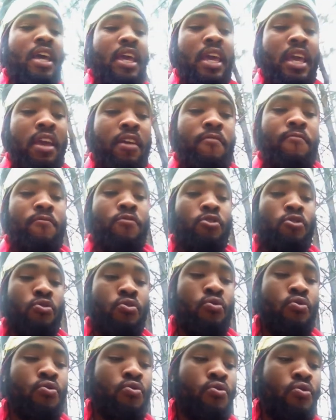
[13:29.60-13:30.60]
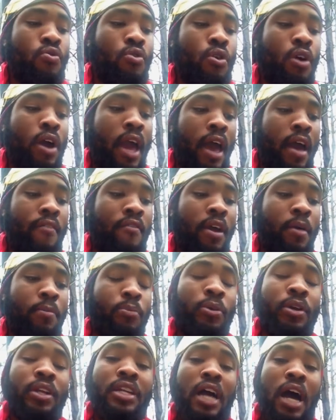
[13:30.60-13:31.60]
if you have a
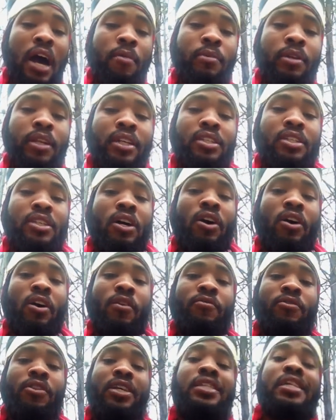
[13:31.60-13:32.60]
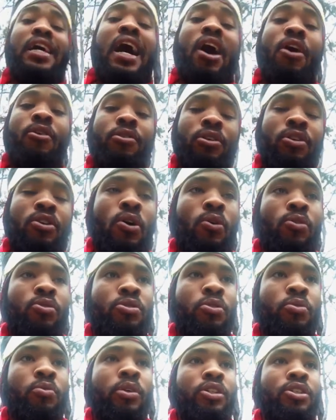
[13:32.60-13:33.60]
predominance of this outer
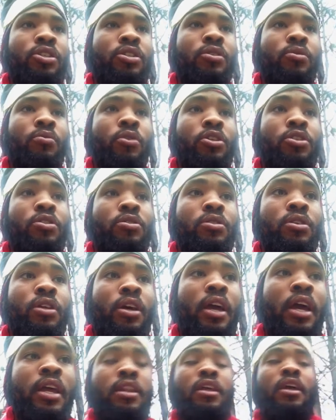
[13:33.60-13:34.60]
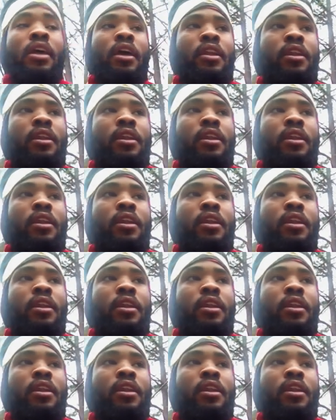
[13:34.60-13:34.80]
culture, which in